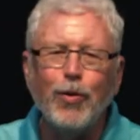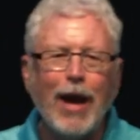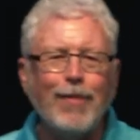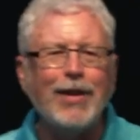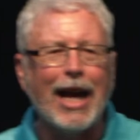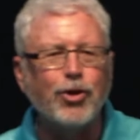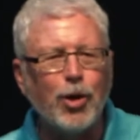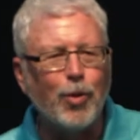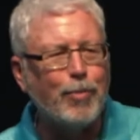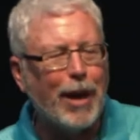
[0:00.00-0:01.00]
have naturally
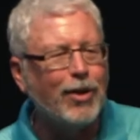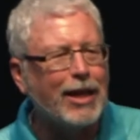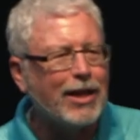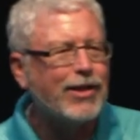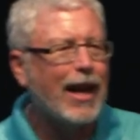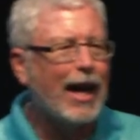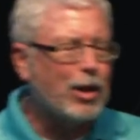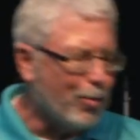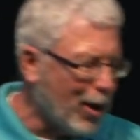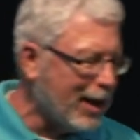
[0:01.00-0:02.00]
rebelled against God,
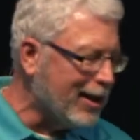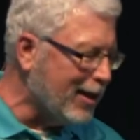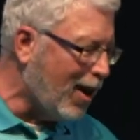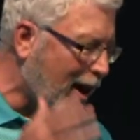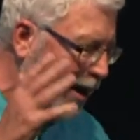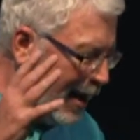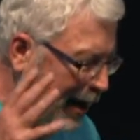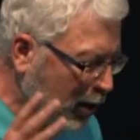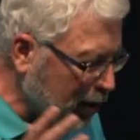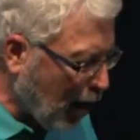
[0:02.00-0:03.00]
you break the law,
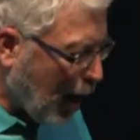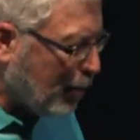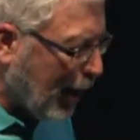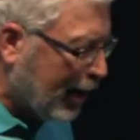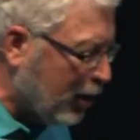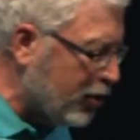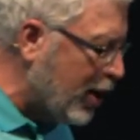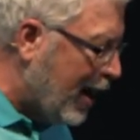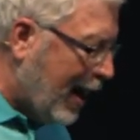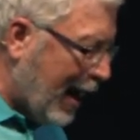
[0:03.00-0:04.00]
you're lawbreakers.
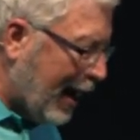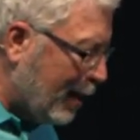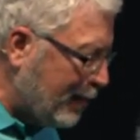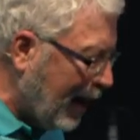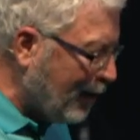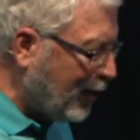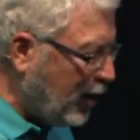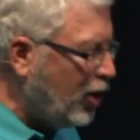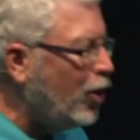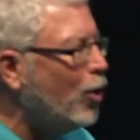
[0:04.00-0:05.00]
Uh, if
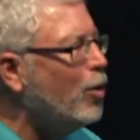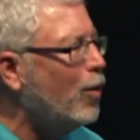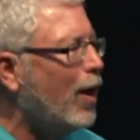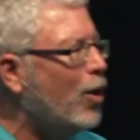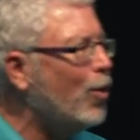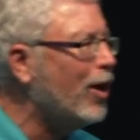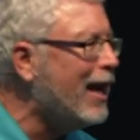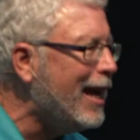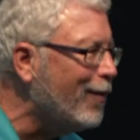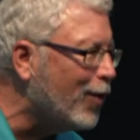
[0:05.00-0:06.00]
you, who are
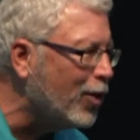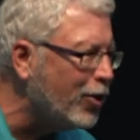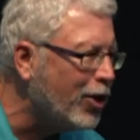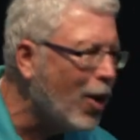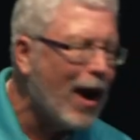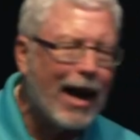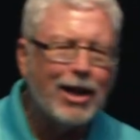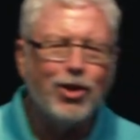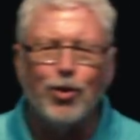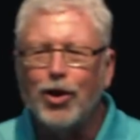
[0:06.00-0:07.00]
evil, know how to
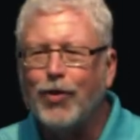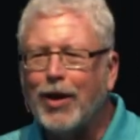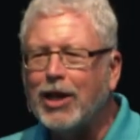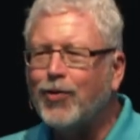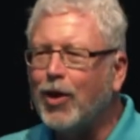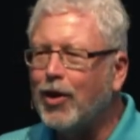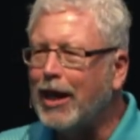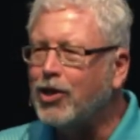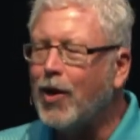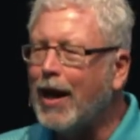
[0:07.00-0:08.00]
do good things for your
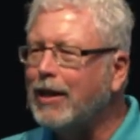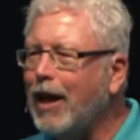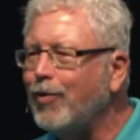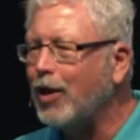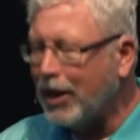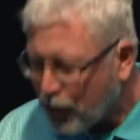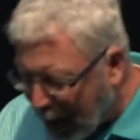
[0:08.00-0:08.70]
kids, know how to love your kids, know how